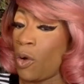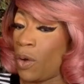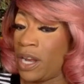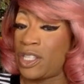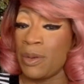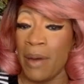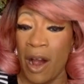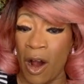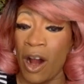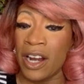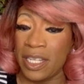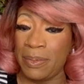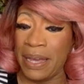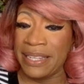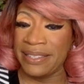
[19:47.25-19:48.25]
like you're going into my
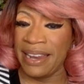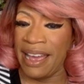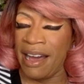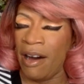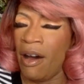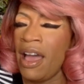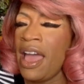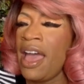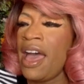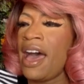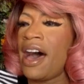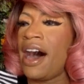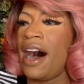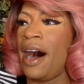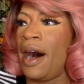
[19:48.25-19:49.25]
heart space now
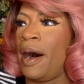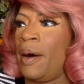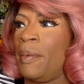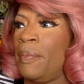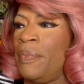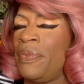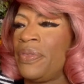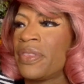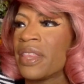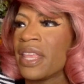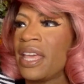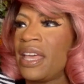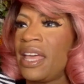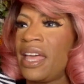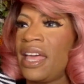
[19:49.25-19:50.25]
oh. um